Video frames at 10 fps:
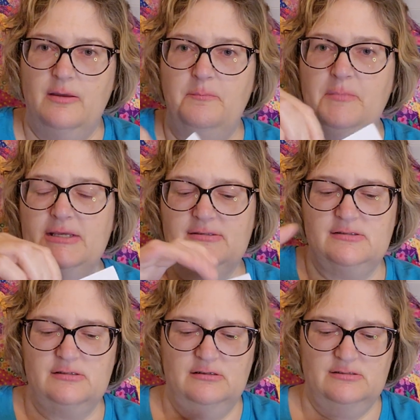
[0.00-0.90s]

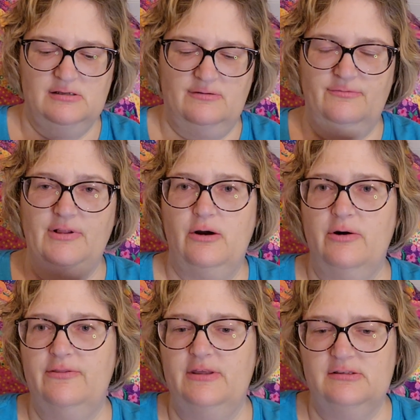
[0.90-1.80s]
Miss
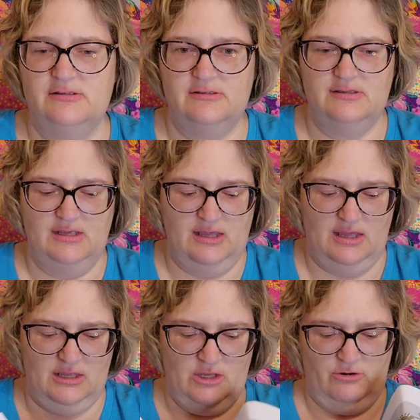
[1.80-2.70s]
Sunflower. This is
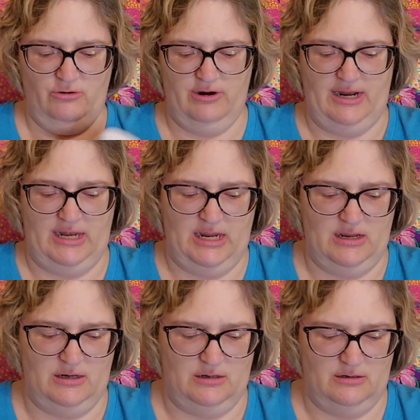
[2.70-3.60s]
the
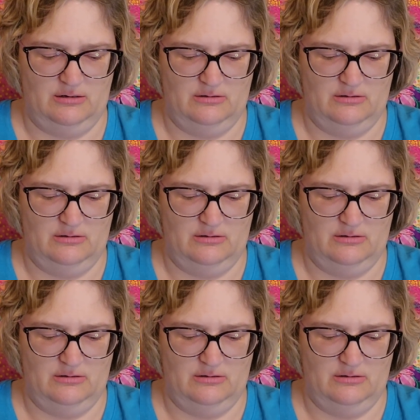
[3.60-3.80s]
Ukrainian